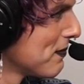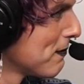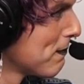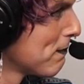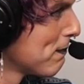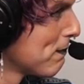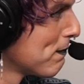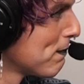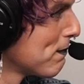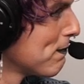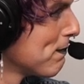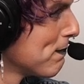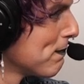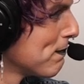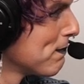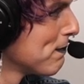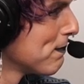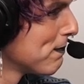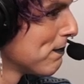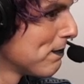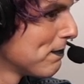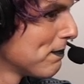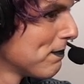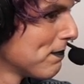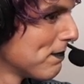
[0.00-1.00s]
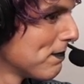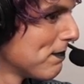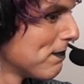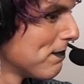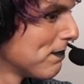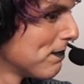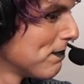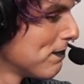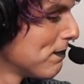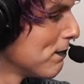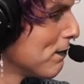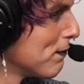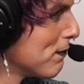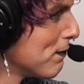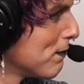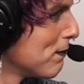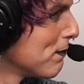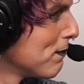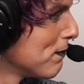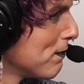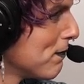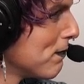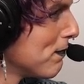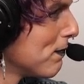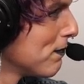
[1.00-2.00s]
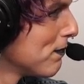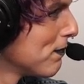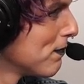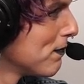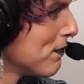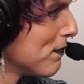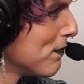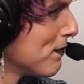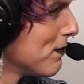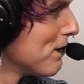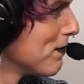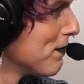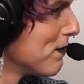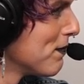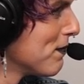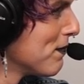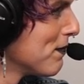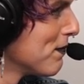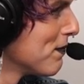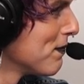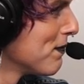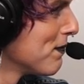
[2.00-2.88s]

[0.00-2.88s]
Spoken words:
[no speech]